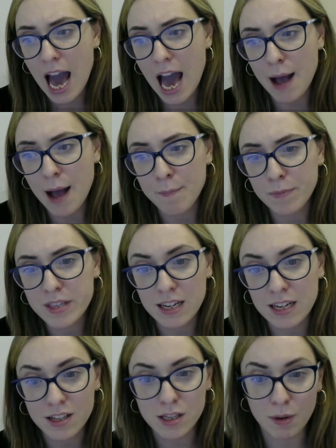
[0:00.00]

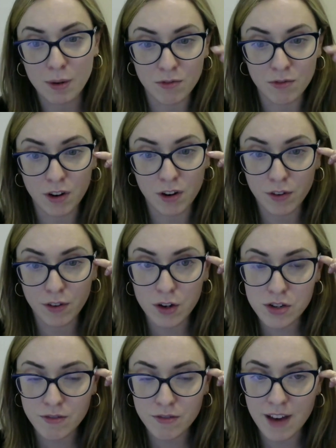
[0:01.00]
sentenced to prison for a
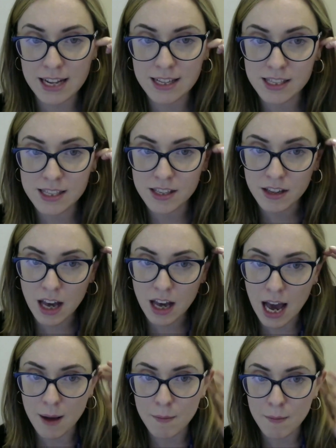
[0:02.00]
first offence
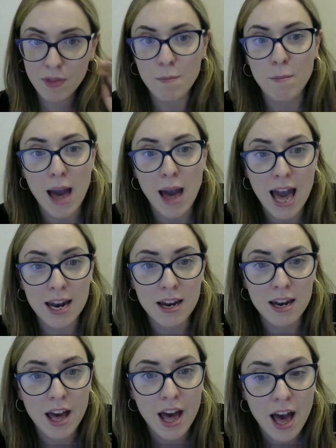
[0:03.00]
than
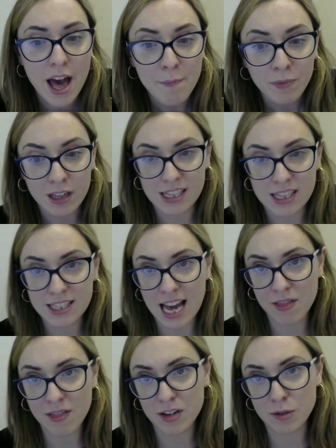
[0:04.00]
men. As I
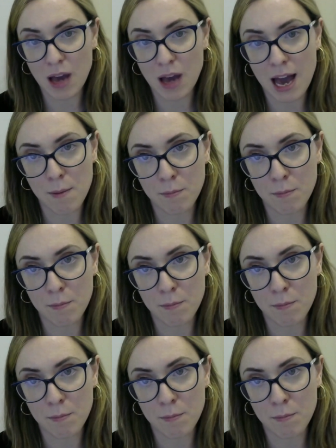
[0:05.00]
say, there's